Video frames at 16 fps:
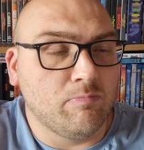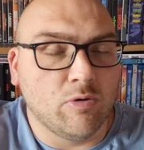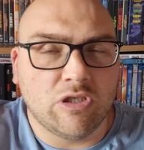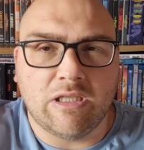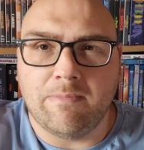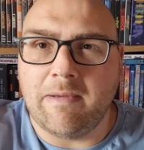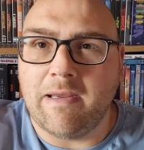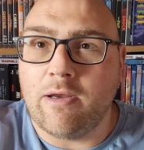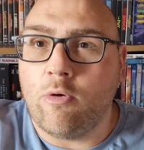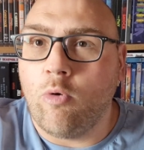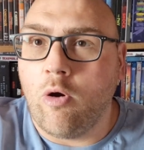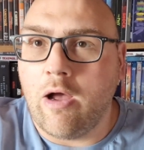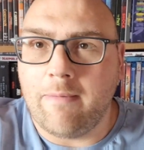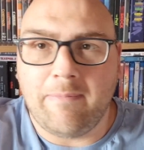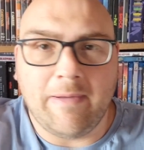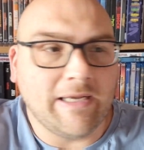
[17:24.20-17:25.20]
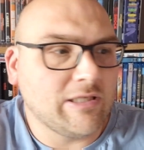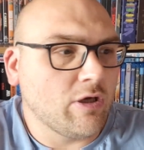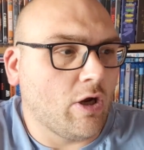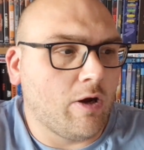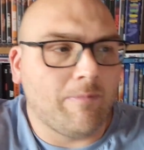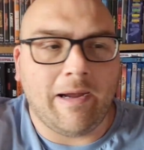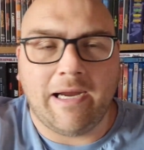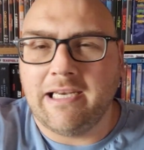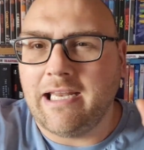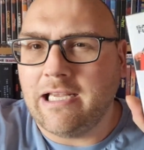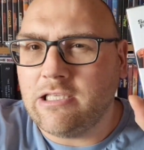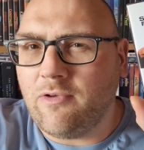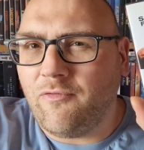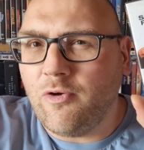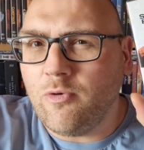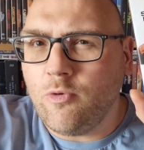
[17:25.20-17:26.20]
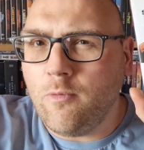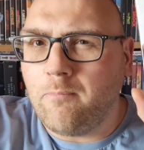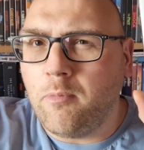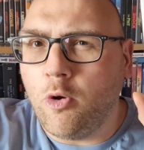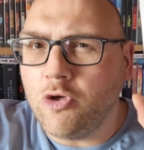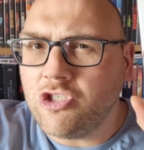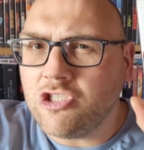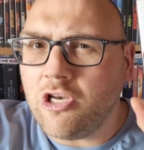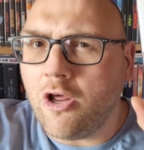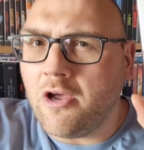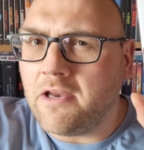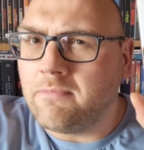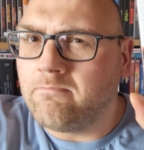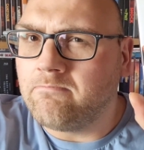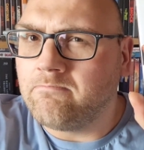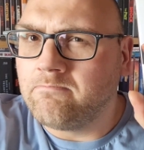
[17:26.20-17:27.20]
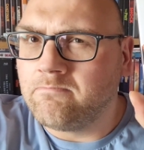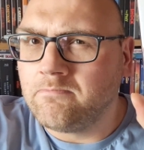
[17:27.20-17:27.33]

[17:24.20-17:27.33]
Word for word: must have been quite a big title back in that. It's a film called Punchline.